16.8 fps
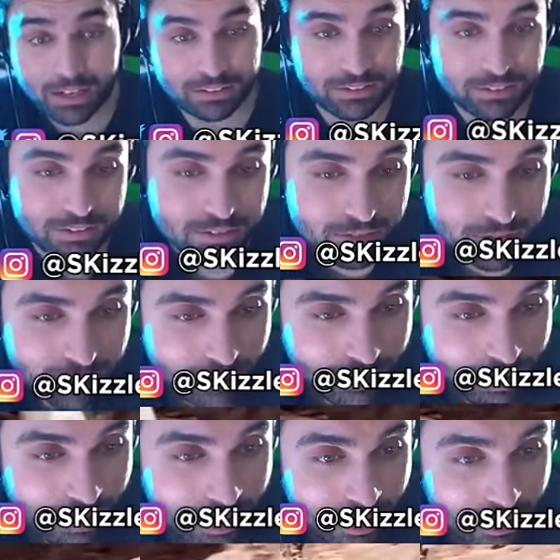On to freeze
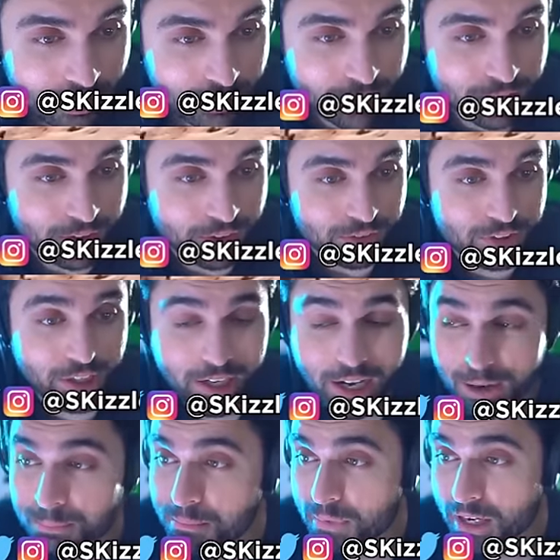enemies, and
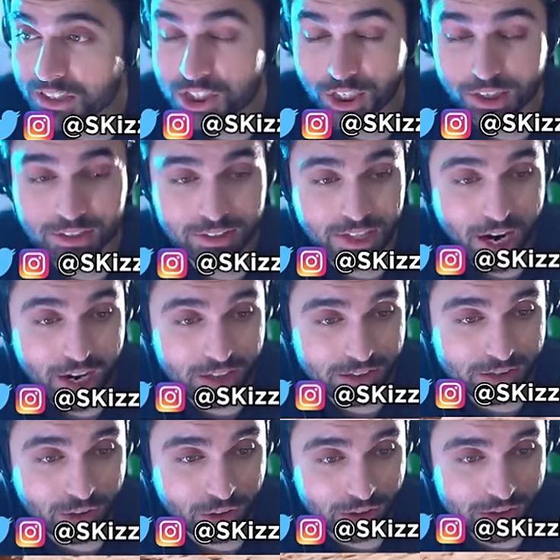then use your offhand
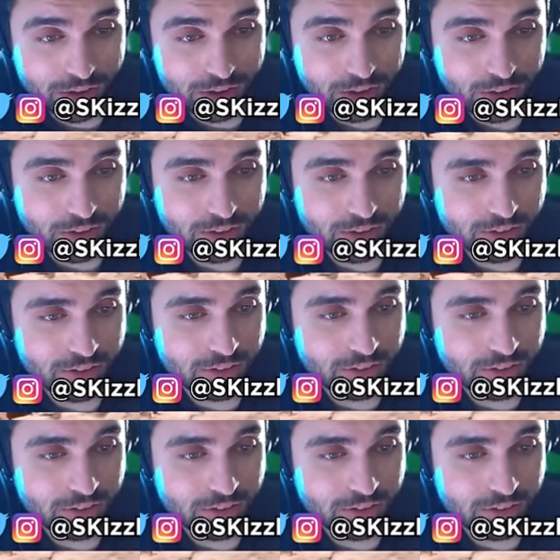dinosaurs? weapons power attack